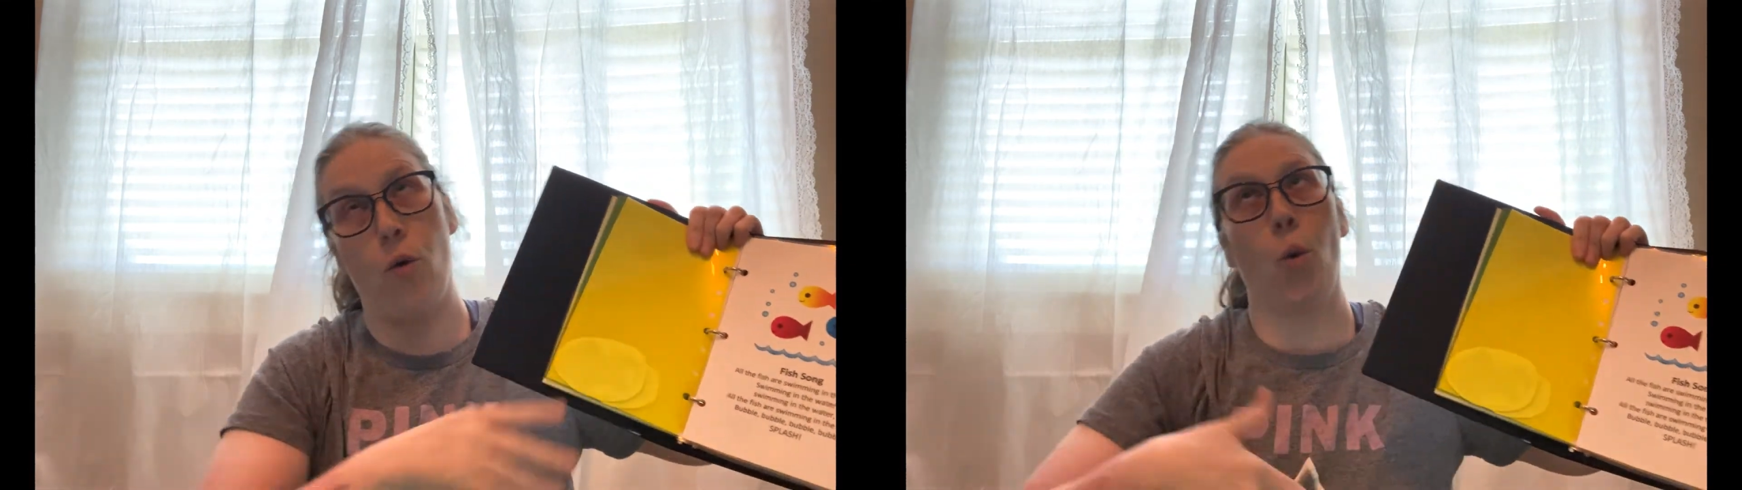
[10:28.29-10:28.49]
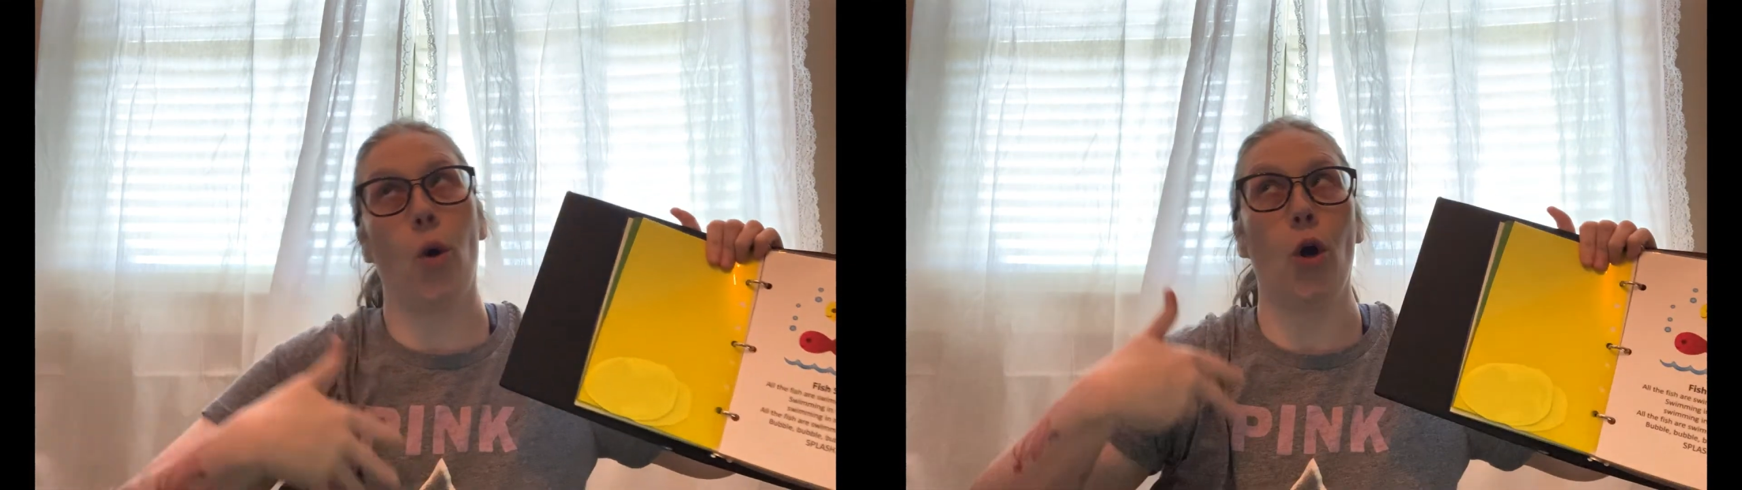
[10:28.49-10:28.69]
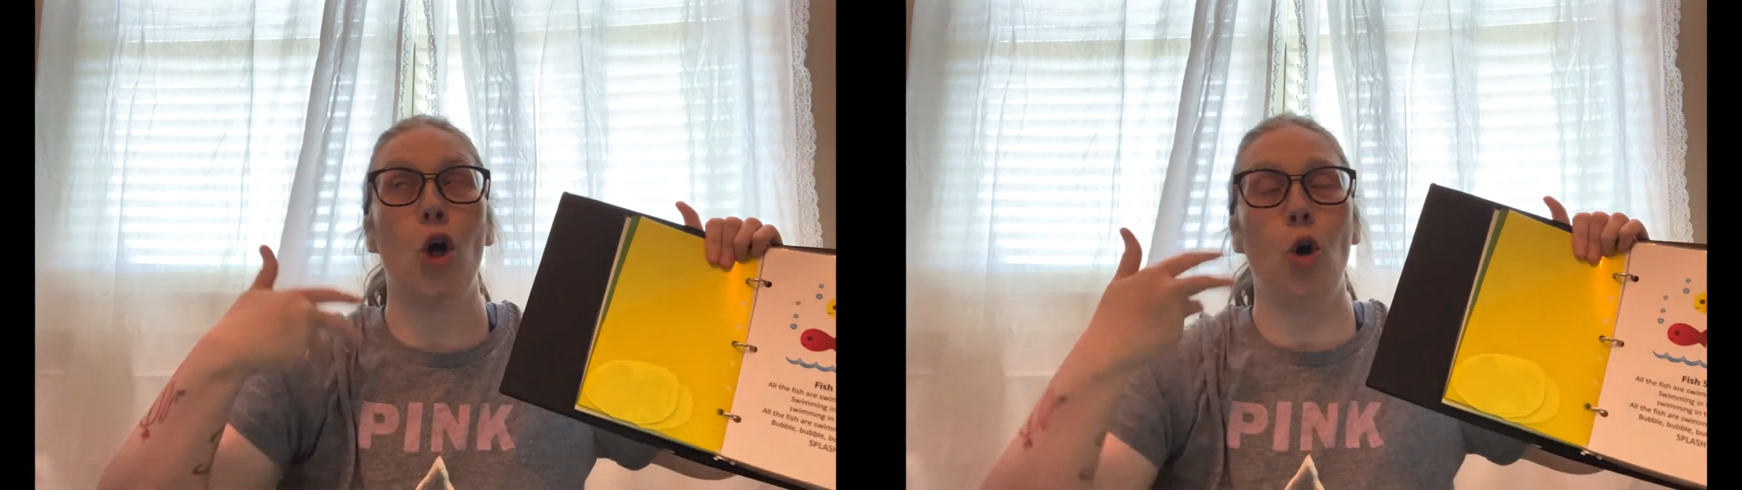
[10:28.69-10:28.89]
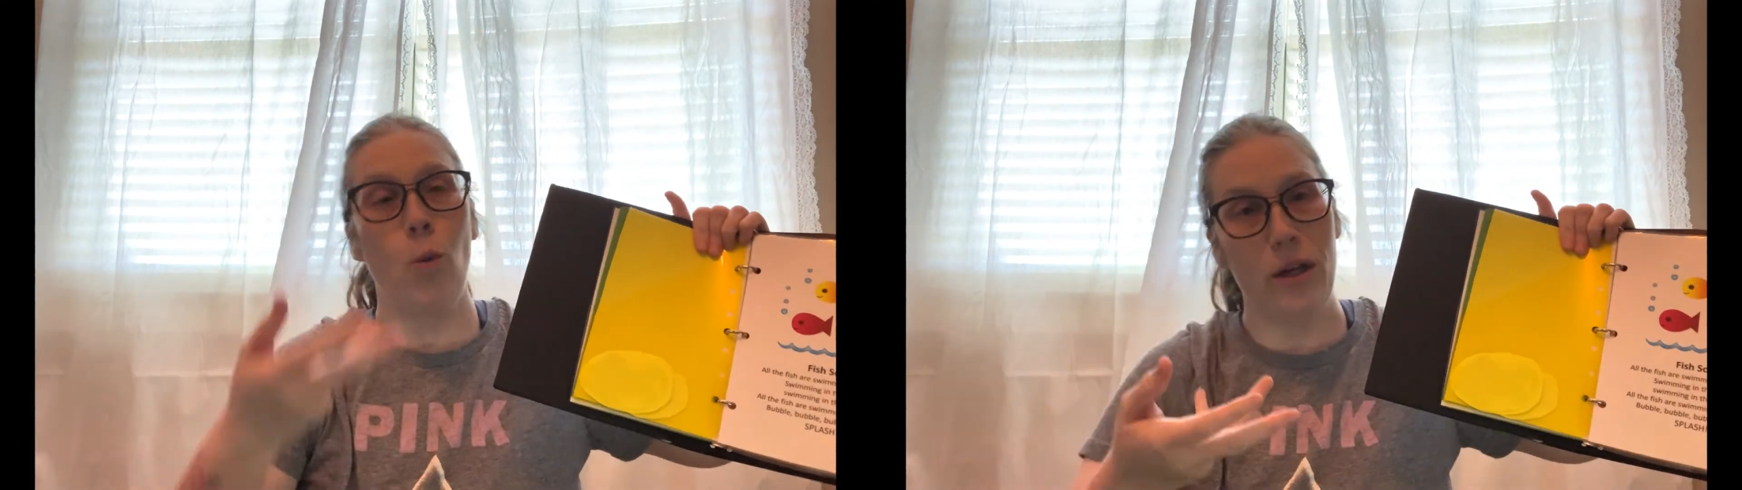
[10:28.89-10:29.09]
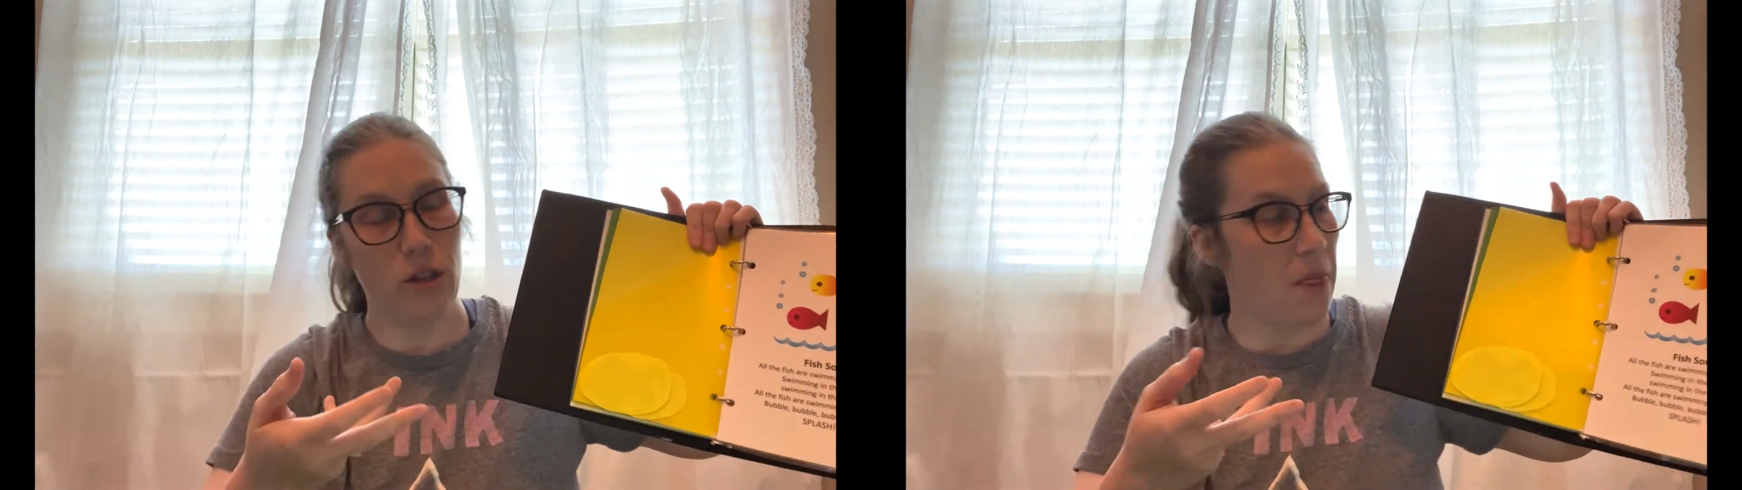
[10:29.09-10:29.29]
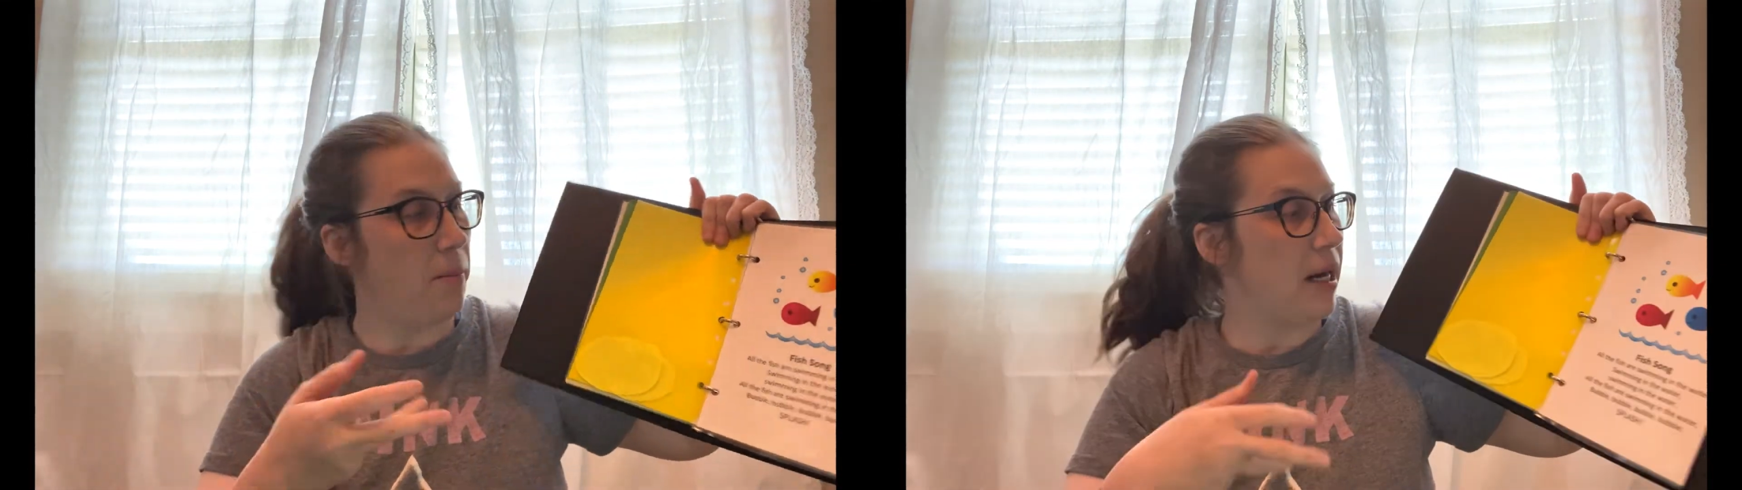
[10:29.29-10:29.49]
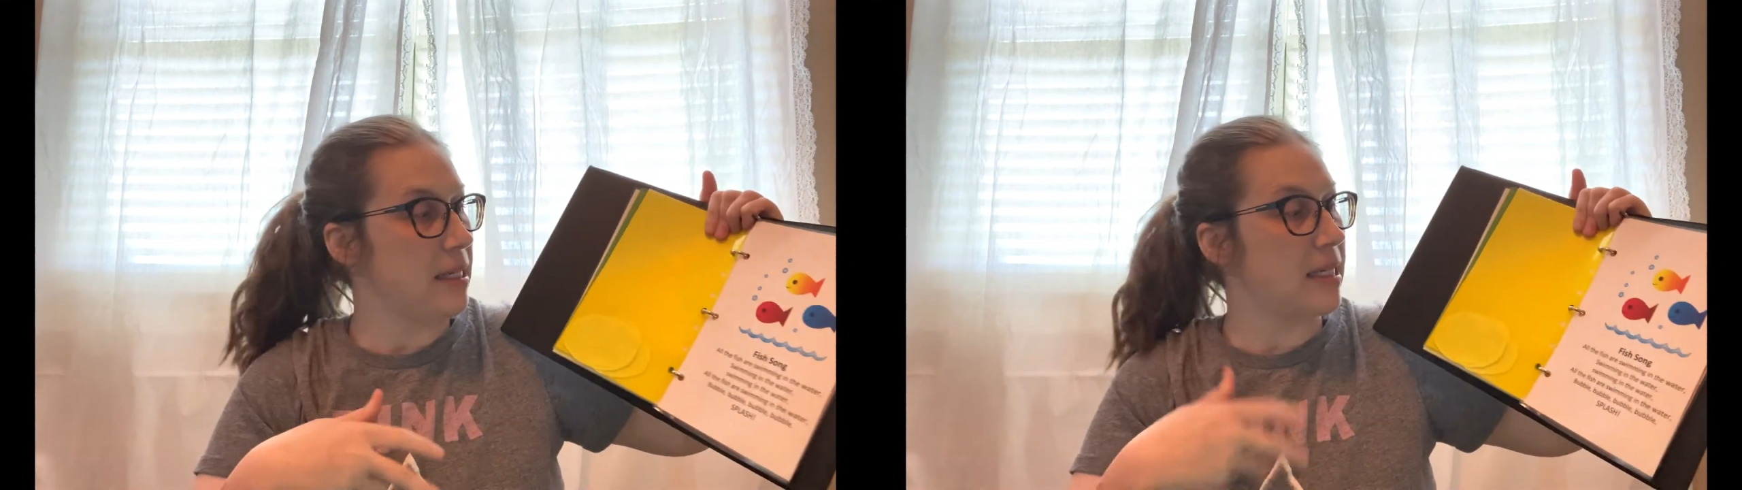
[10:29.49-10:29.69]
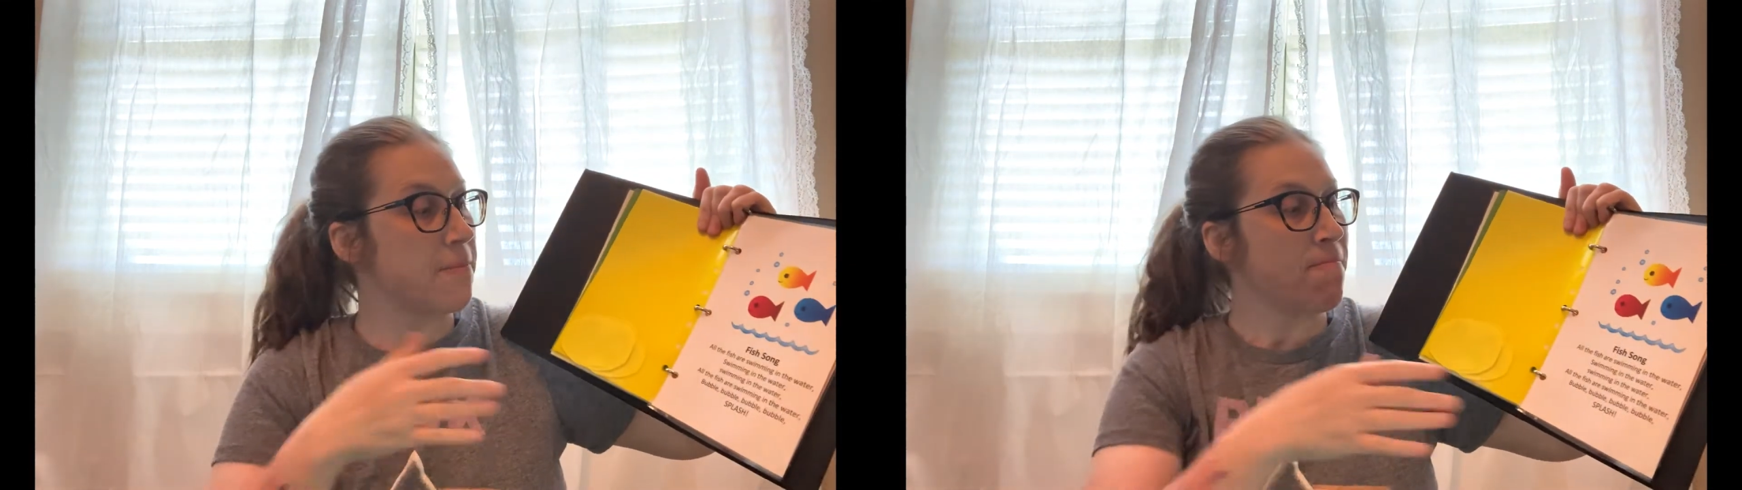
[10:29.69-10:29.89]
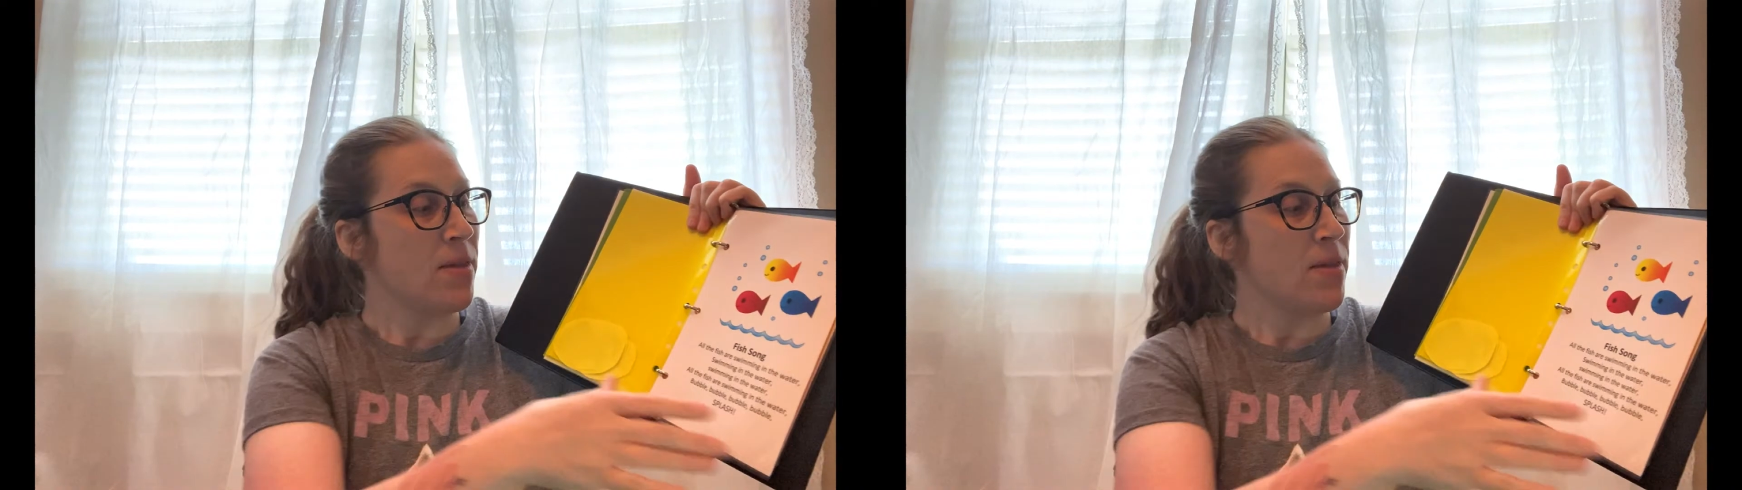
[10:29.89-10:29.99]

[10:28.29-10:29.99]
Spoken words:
or Wheels on the Bus,